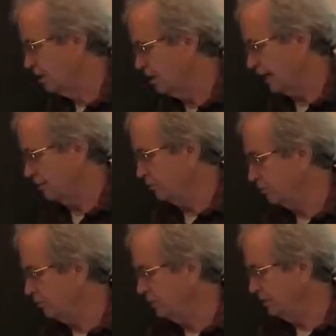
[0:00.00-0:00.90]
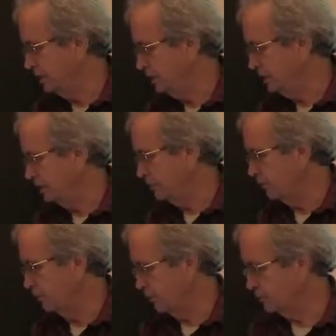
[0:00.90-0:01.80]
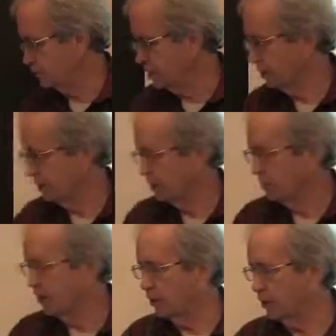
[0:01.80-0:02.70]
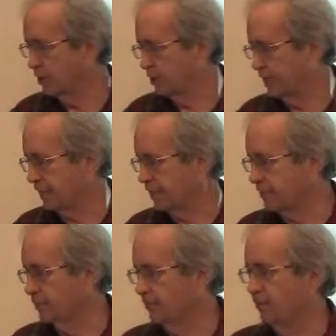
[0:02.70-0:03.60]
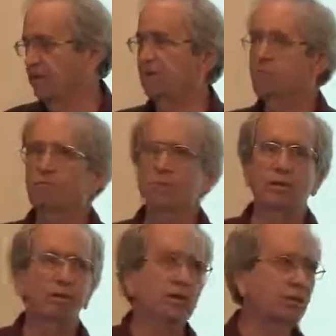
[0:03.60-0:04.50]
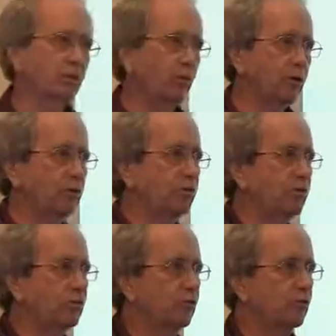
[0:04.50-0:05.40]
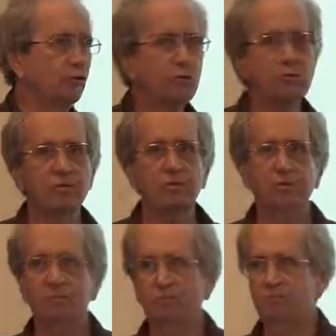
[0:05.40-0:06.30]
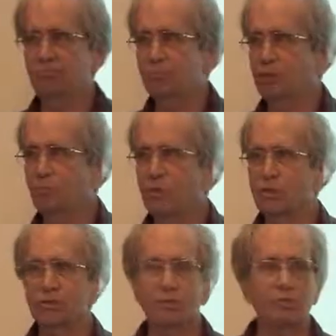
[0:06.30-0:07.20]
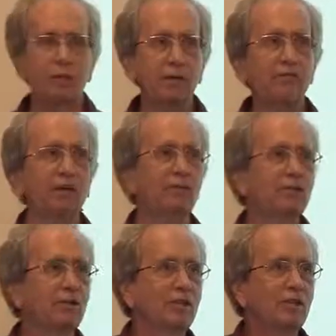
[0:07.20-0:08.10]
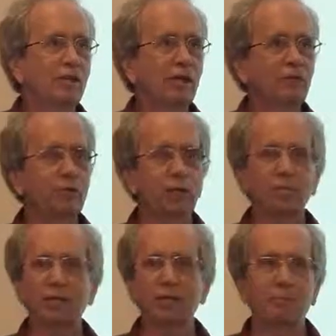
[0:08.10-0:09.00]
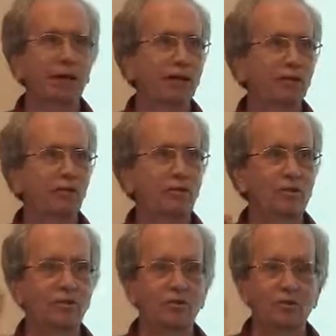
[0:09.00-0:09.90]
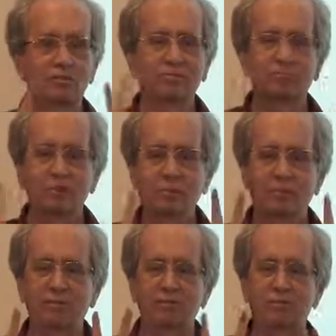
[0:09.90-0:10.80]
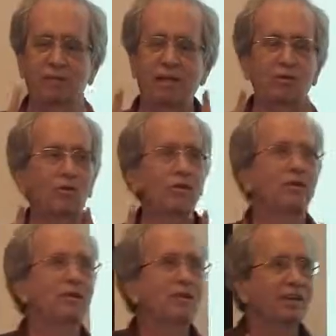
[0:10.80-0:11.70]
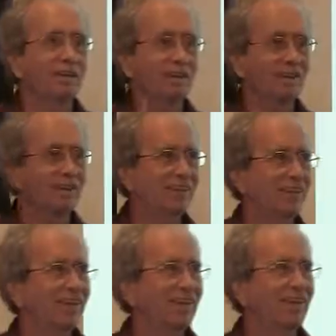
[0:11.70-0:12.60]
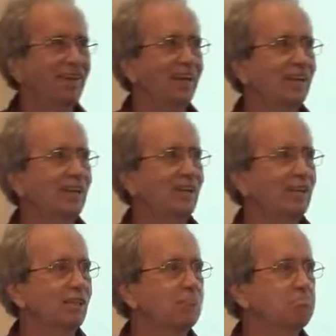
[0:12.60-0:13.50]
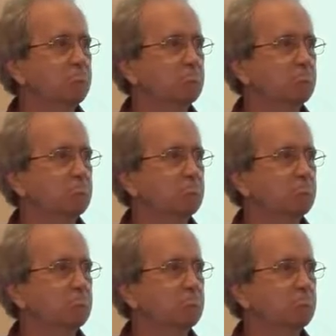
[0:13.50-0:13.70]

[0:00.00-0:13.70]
Now, if uh, you'll see in the demo in a second that uh, in order to, to use Tim Marston's makefile, you have to type in a command that's about that long, uh, and um,